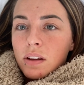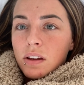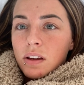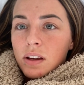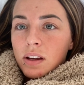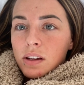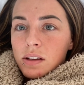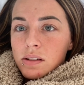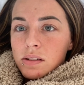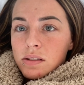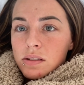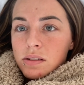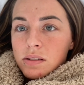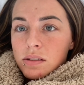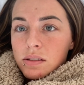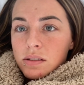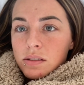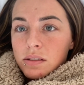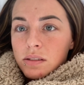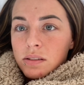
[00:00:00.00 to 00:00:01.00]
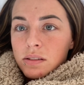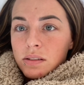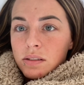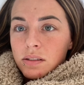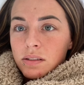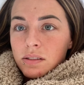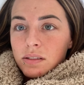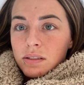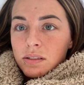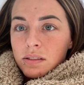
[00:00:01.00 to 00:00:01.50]
it's
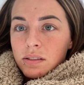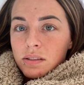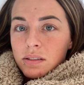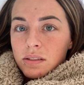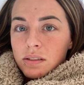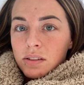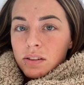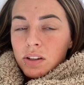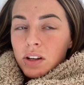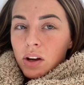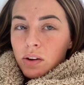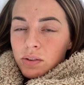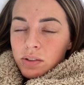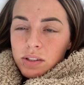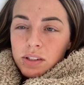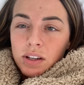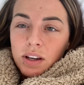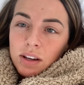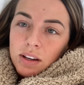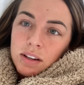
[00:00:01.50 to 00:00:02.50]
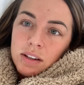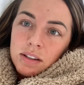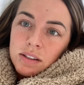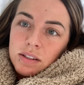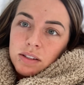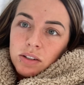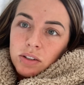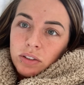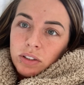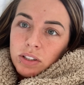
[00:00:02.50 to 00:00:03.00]
going to get
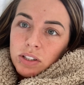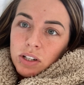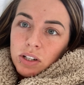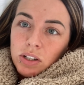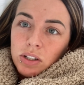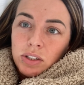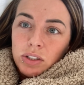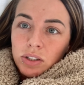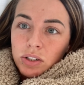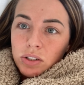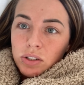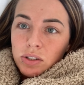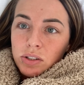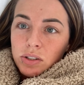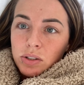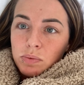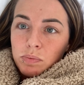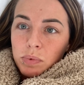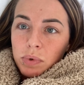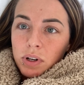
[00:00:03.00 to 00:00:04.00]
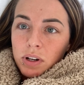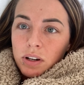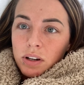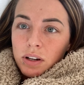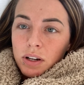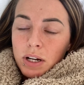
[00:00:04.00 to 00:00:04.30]
easier as I adjust, but